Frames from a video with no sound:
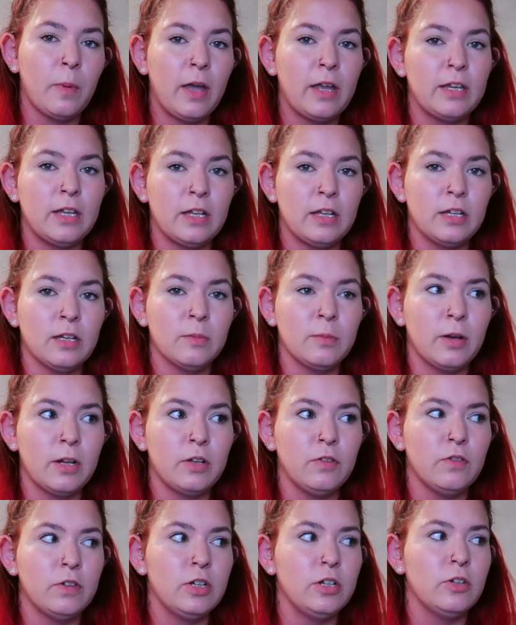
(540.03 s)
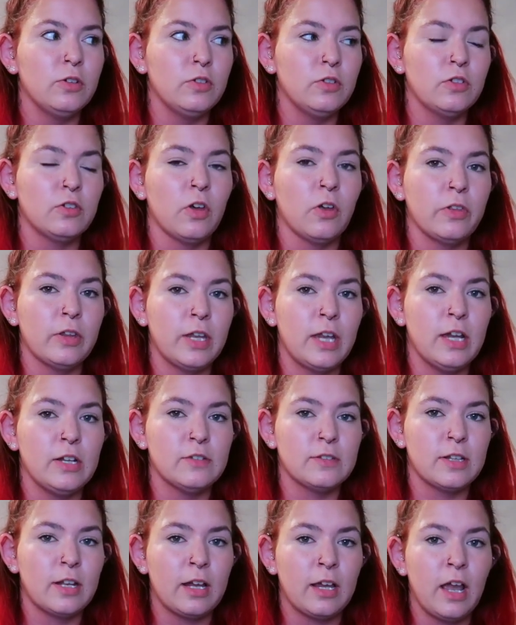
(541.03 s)
my getting a bunny video, you saw the
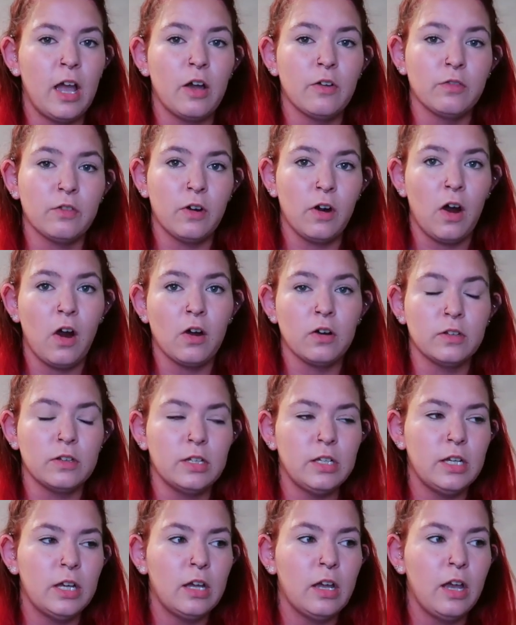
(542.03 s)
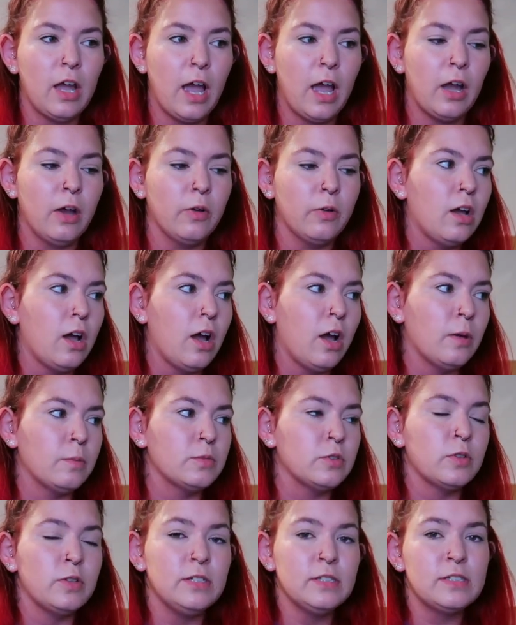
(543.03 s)
cage that I got for Harley out.
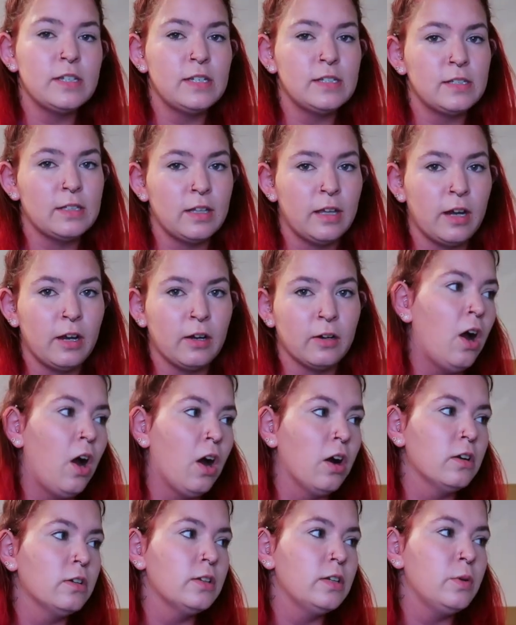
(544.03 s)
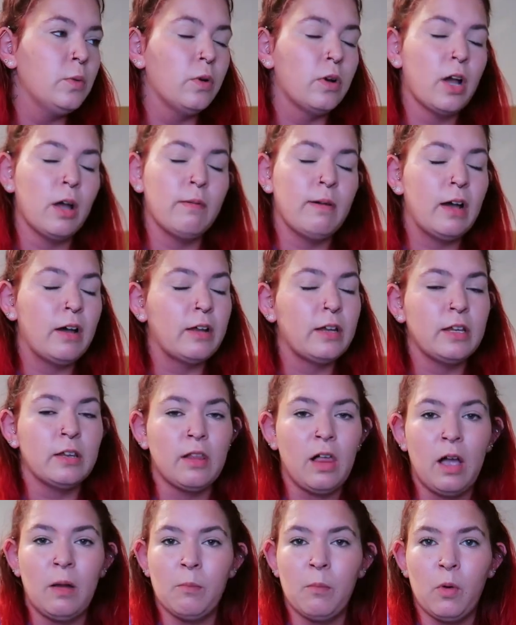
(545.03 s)
So he stays in there. Harley will come out
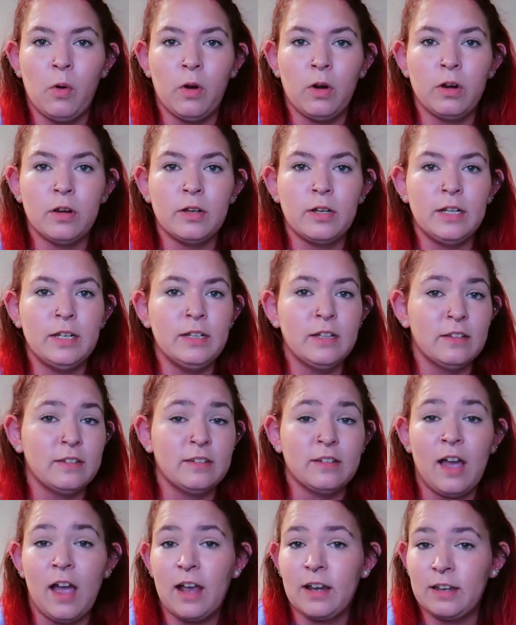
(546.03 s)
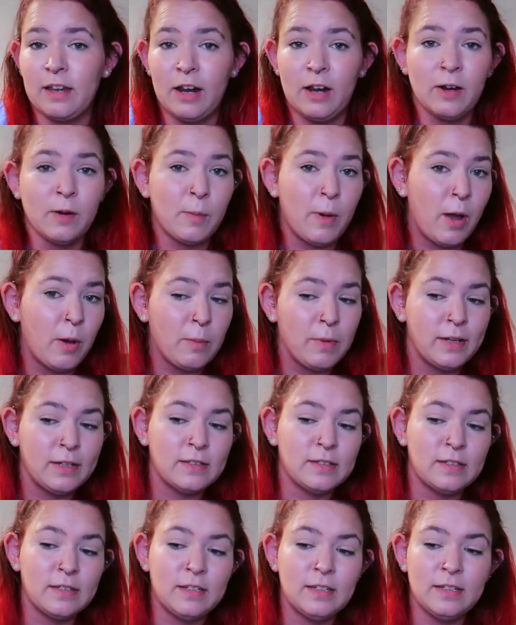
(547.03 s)
a lot more. He does not care about
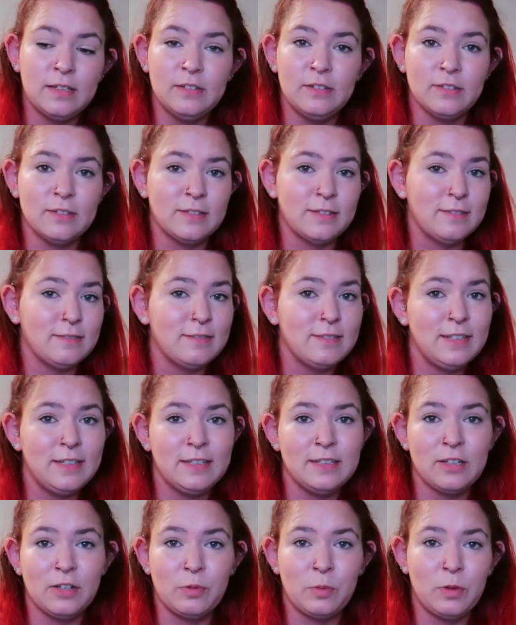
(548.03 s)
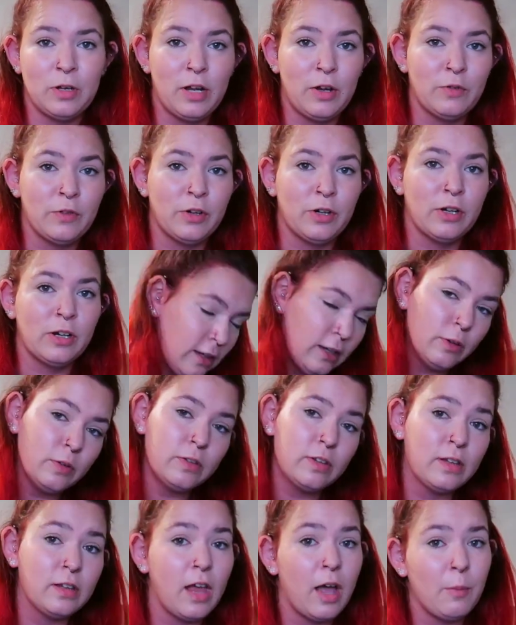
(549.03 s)
Macy. He does whatever. He
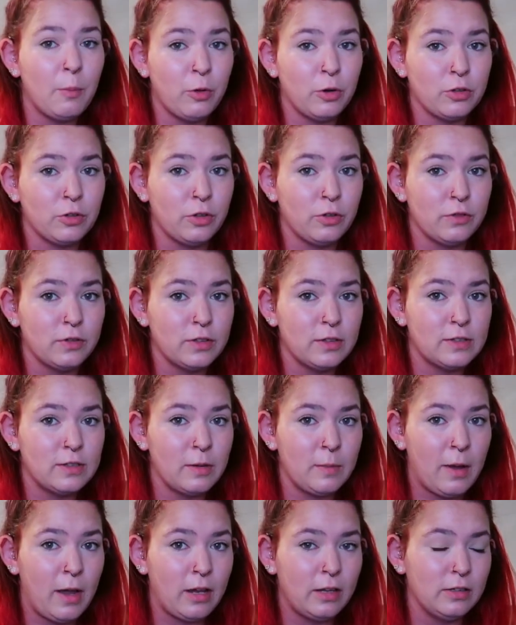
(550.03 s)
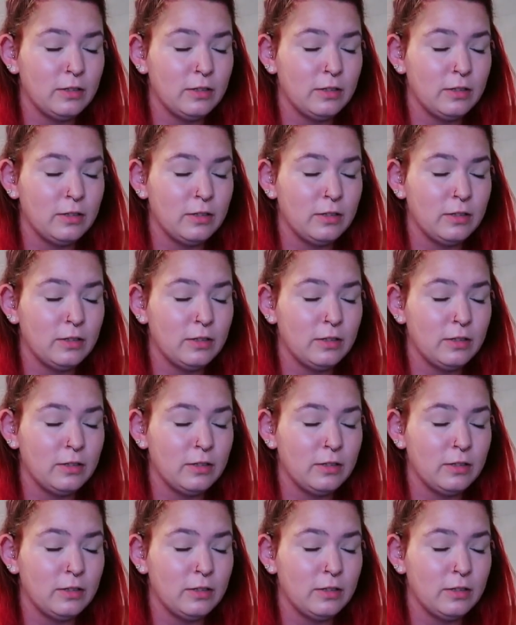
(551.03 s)
was a lot more nervous about